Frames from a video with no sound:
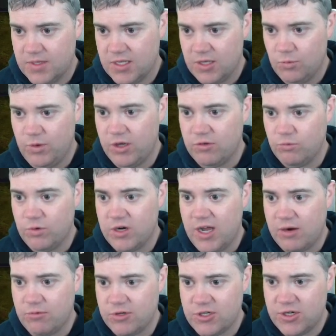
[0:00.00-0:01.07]
We're not
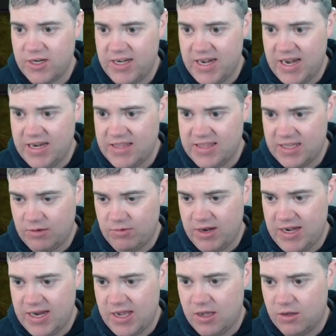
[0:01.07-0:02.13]
returning anything right
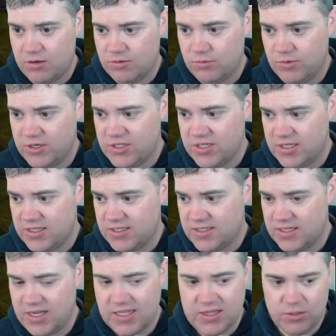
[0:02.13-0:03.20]
now, which is
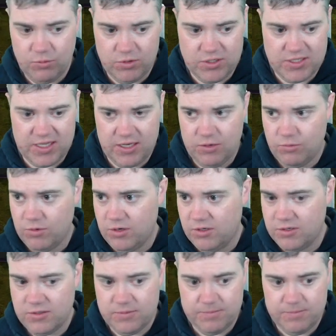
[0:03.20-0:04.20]
not the worst thing in the world.